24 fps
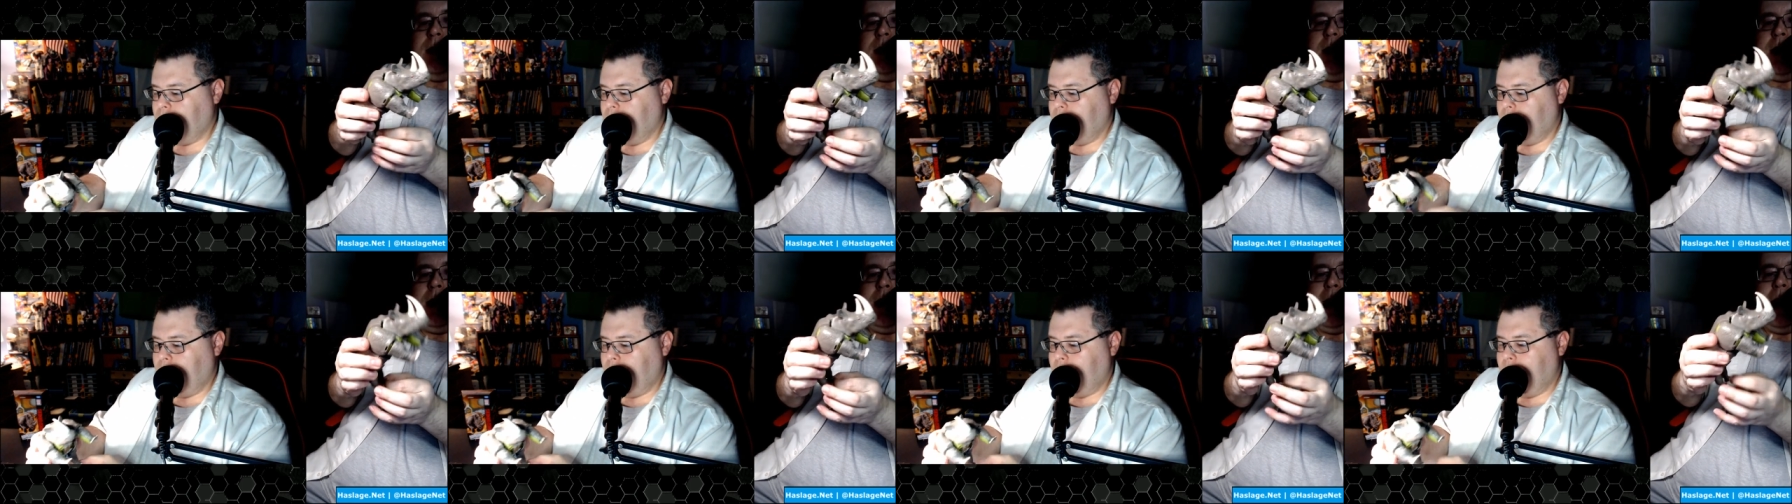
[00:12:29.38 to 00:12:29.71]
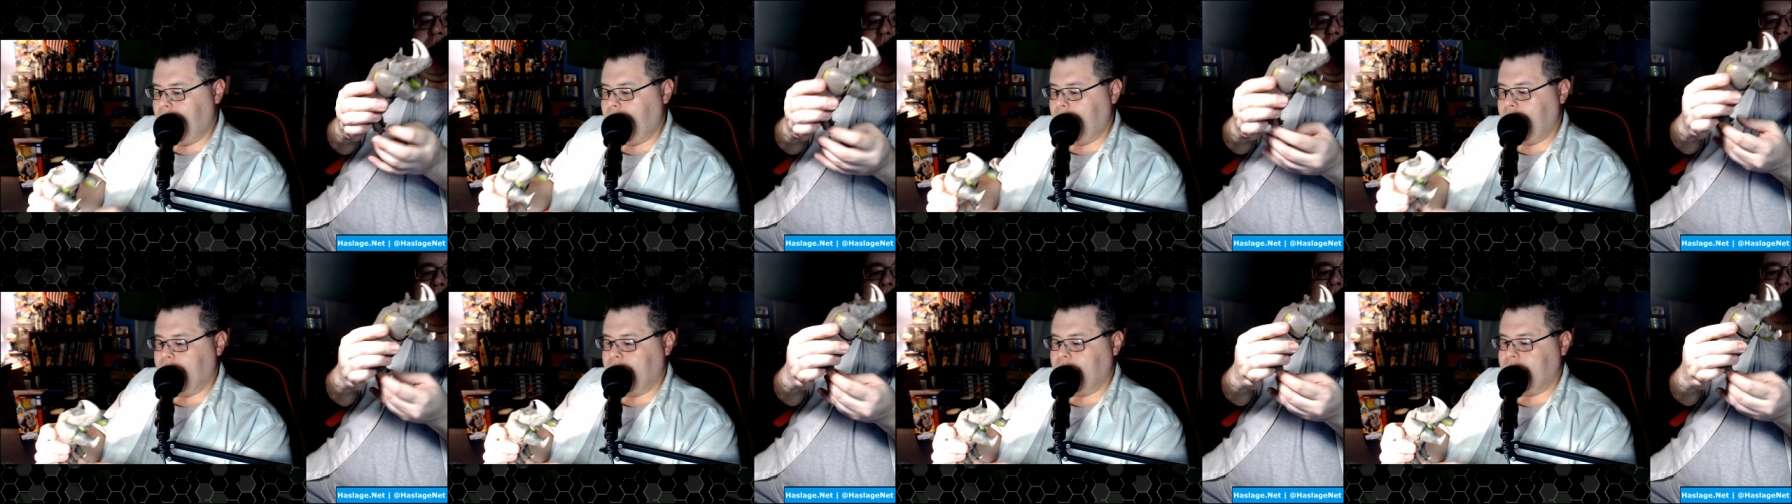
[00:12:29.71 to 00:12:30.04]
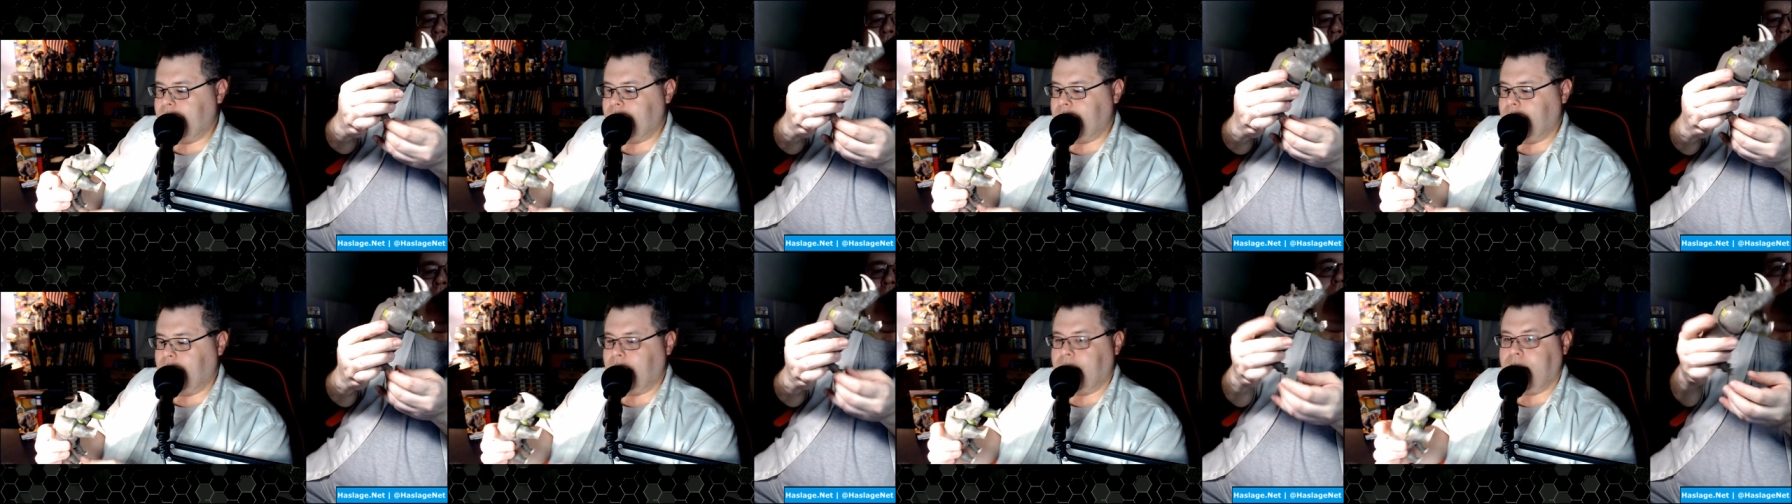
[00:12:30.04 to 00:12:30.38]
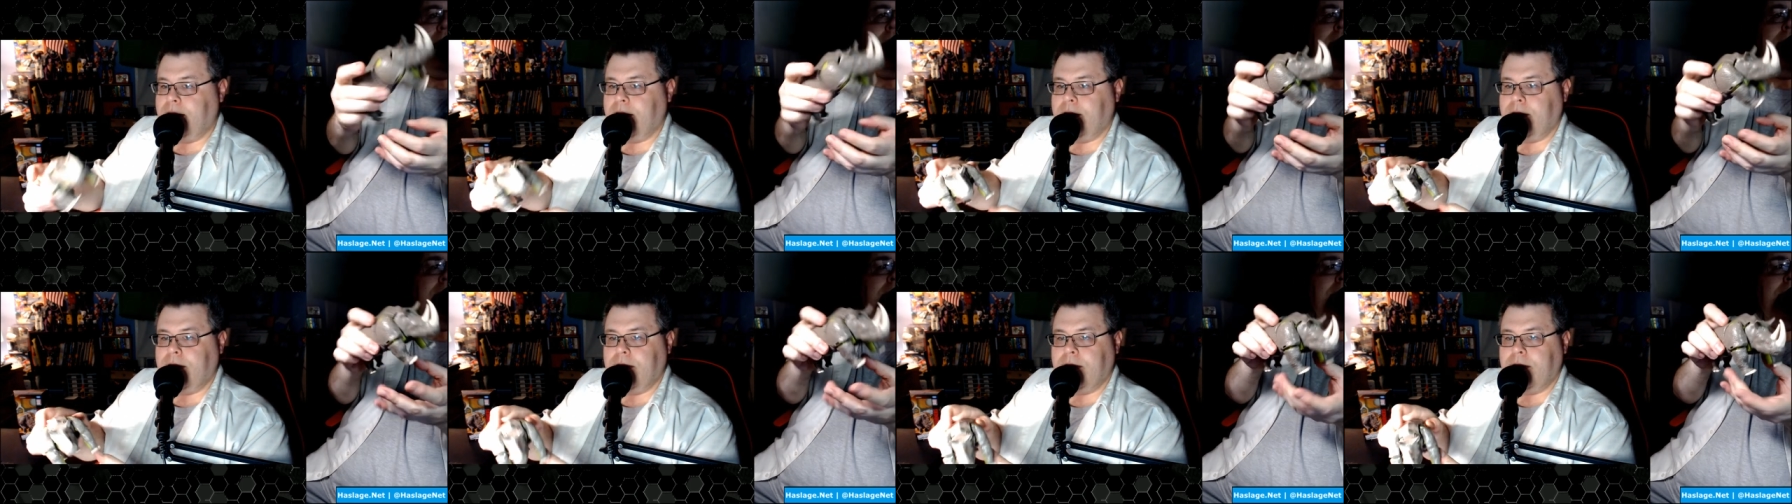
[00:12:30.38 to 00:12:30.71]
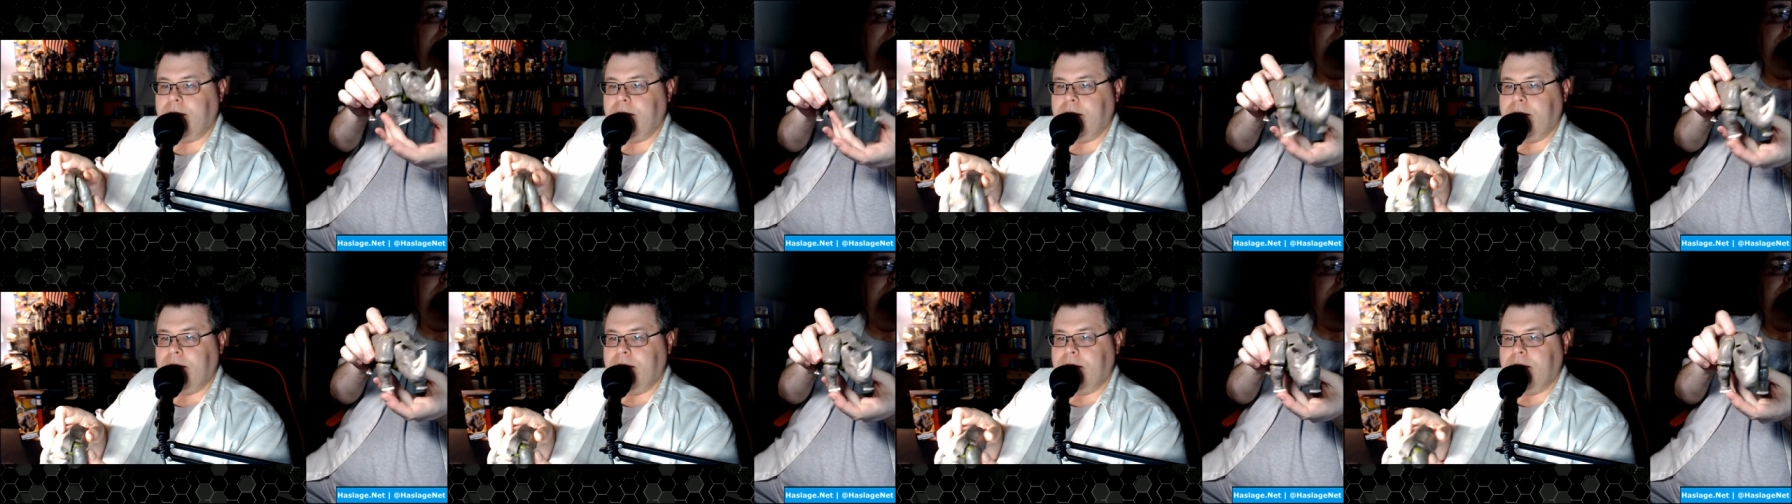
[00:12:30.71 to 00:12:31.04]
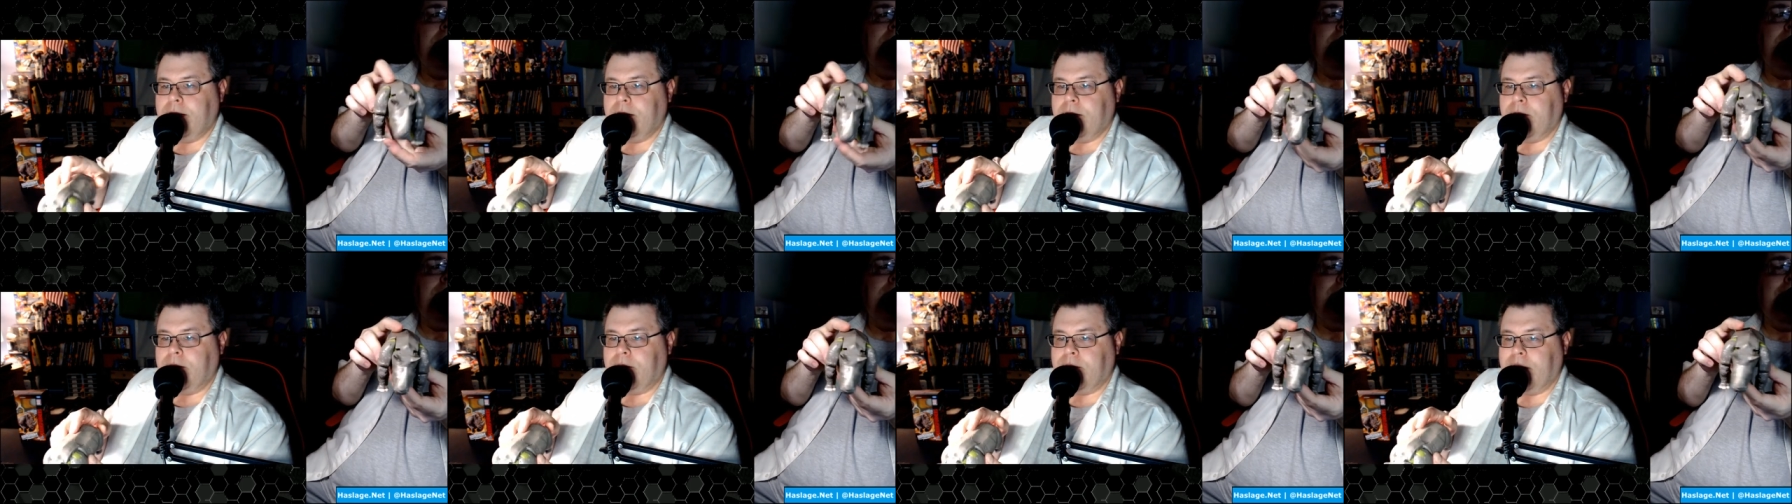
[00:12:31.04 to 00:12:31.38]
And
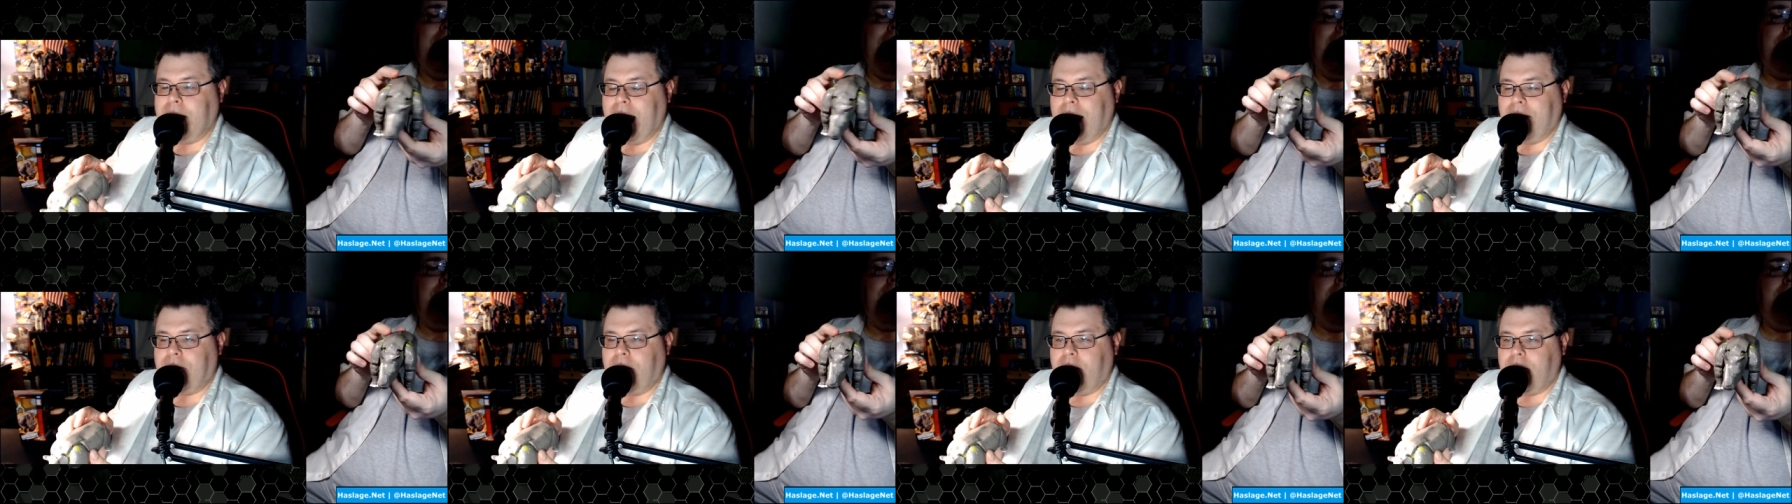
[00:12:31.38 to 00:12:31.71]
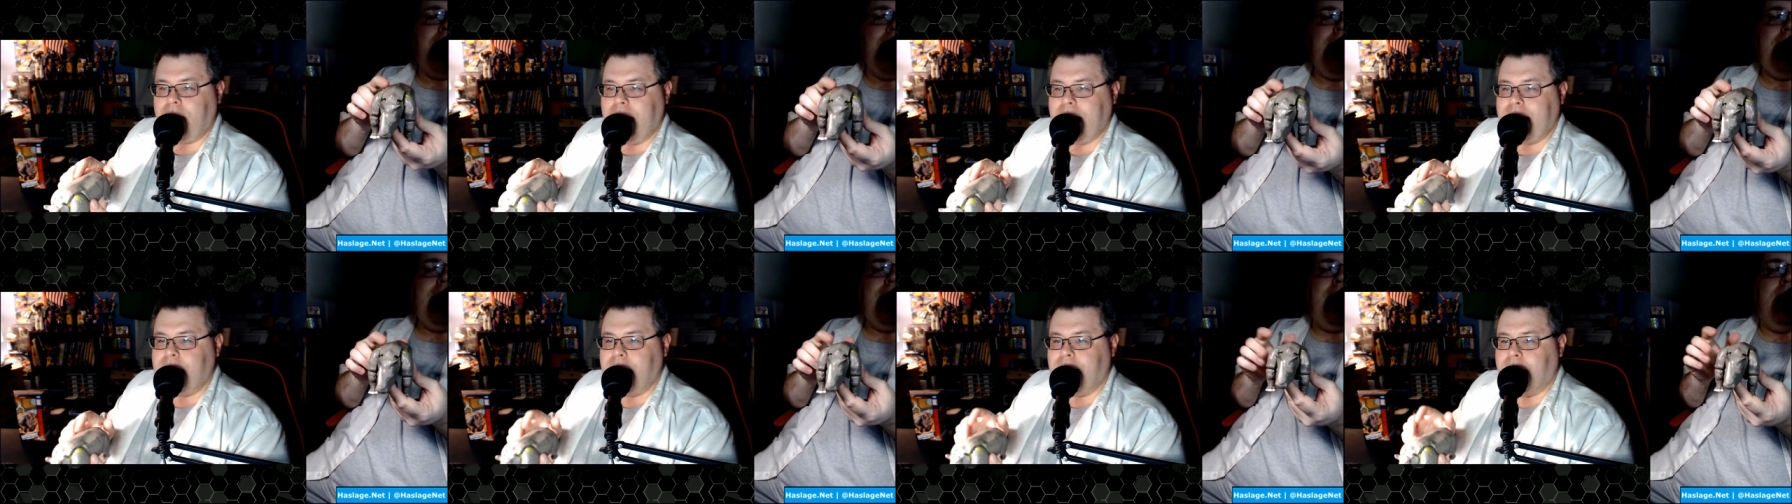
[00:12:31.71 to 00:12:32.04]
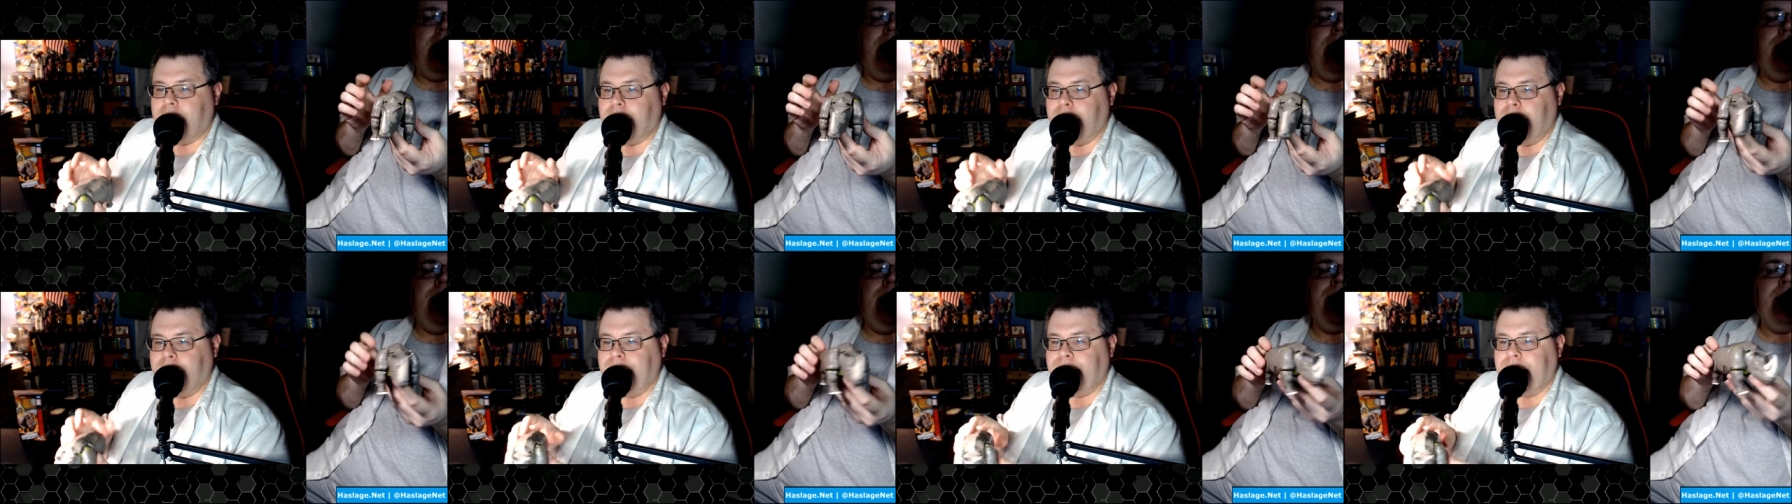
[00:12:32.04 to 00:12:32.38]
we have a rhino.